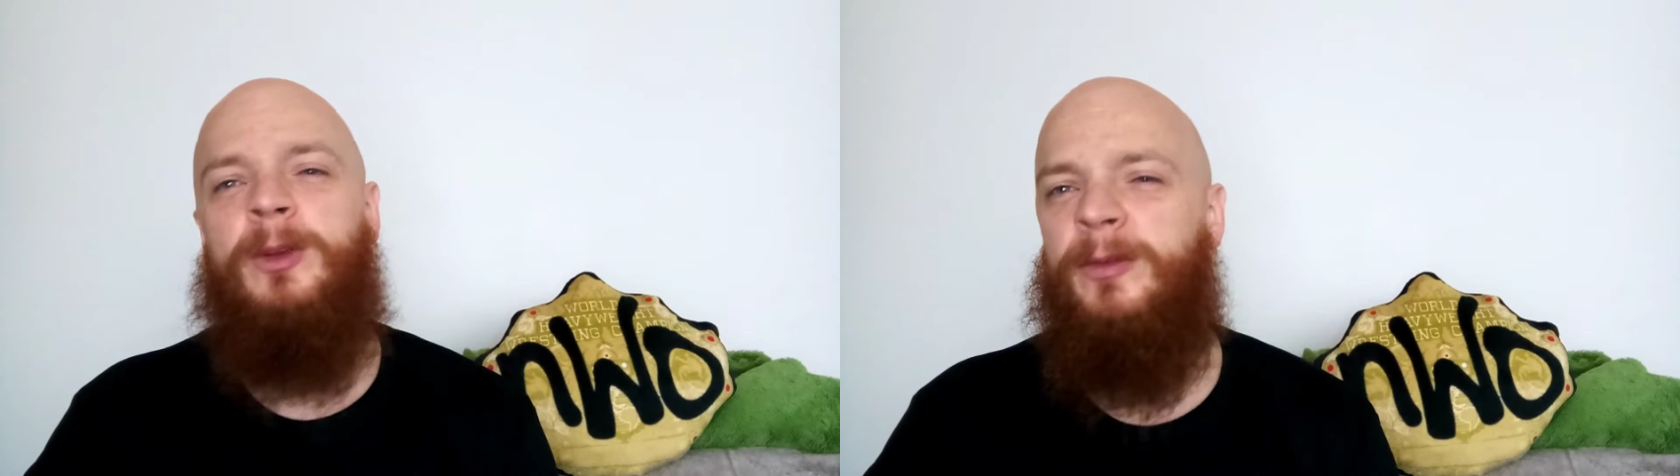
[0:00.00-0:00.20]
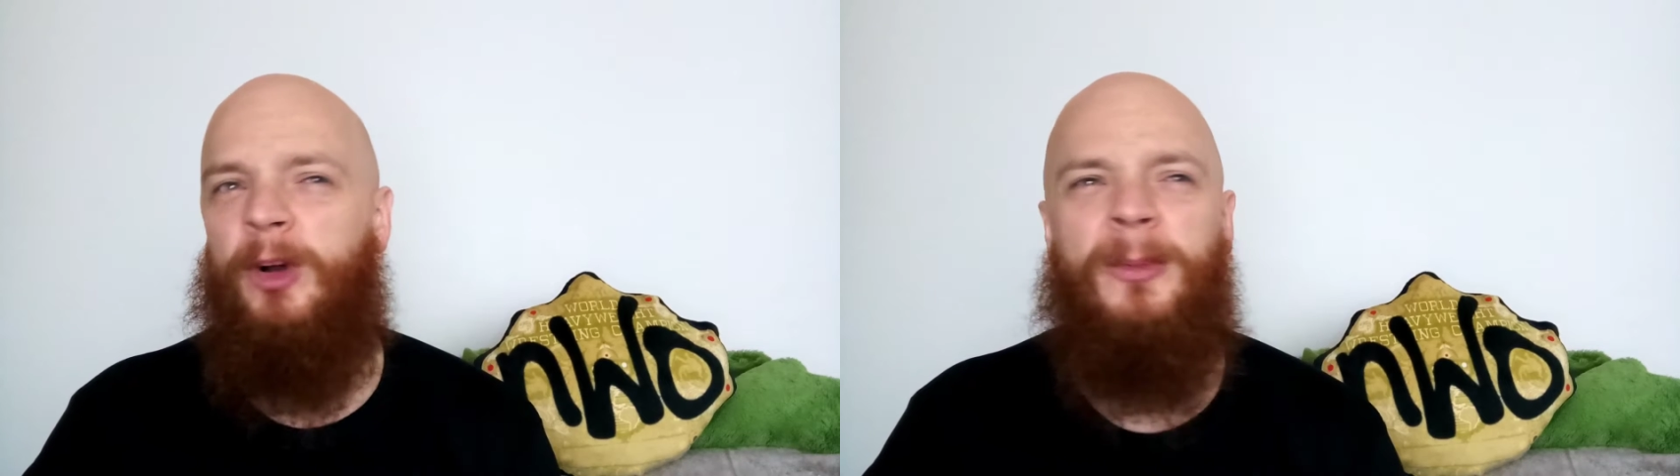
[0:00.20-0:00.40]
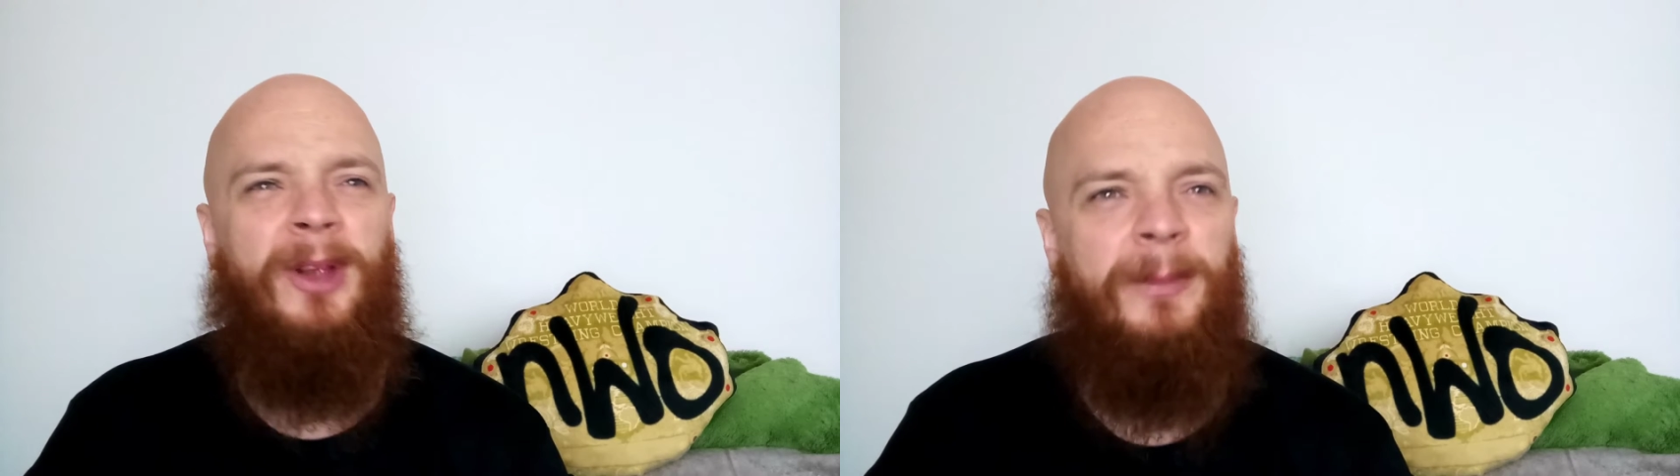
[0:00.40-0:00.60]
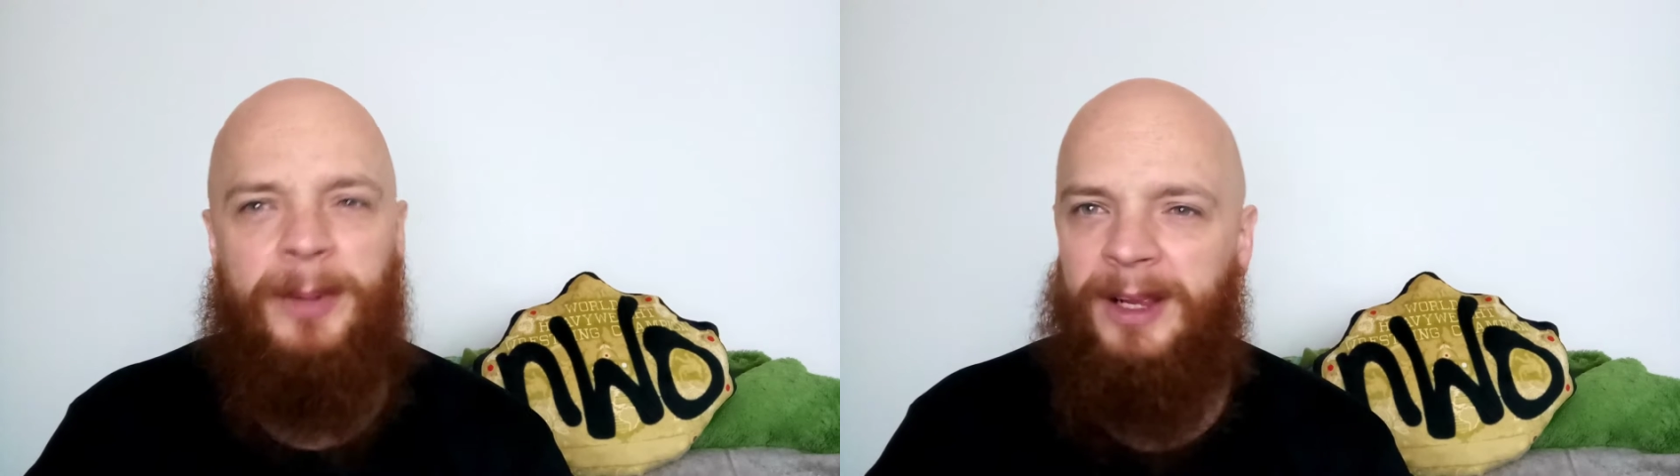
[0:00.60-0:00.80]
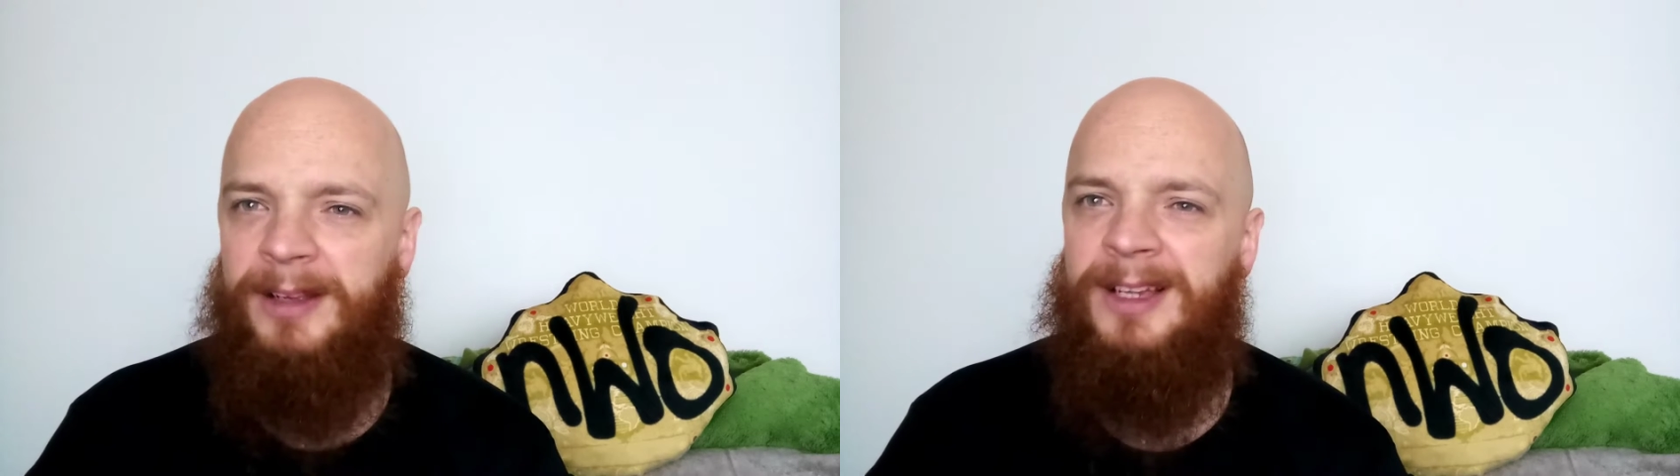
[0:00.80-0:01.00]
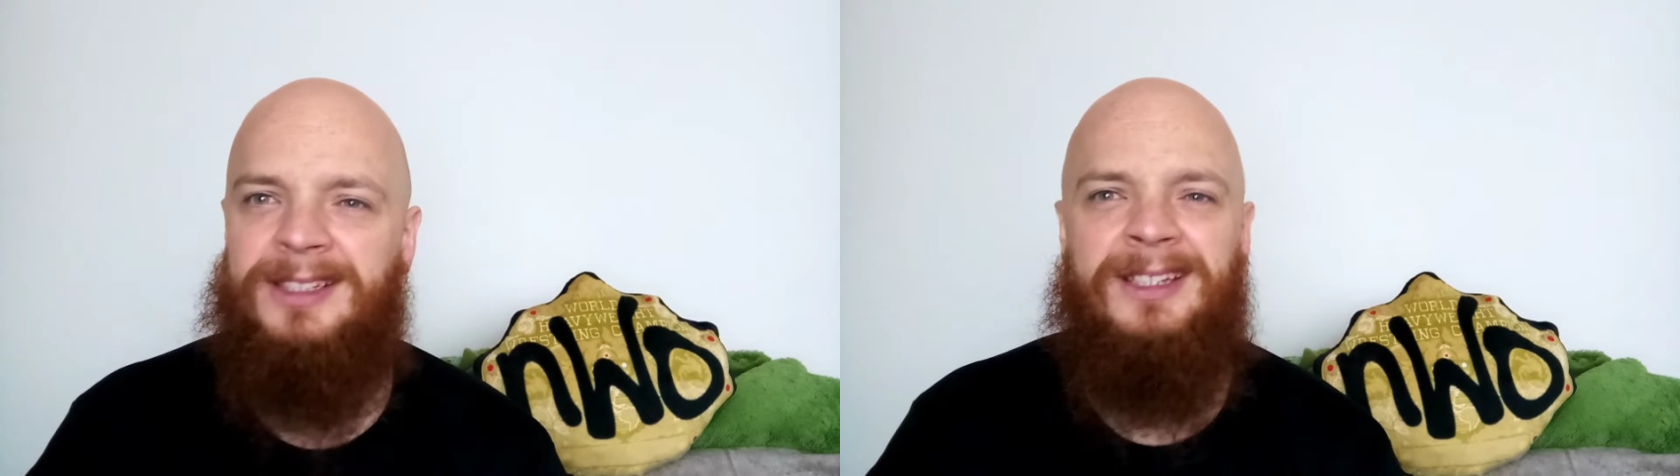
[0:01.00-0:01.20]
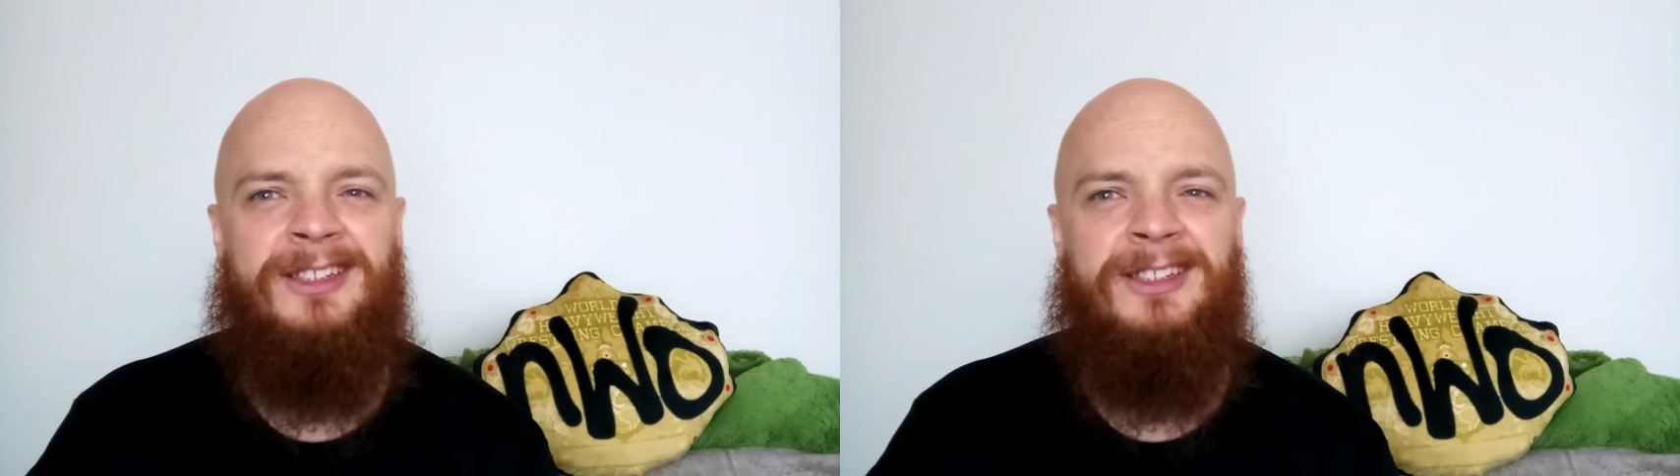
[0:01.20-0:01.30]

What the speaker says: you thought about Impact last night.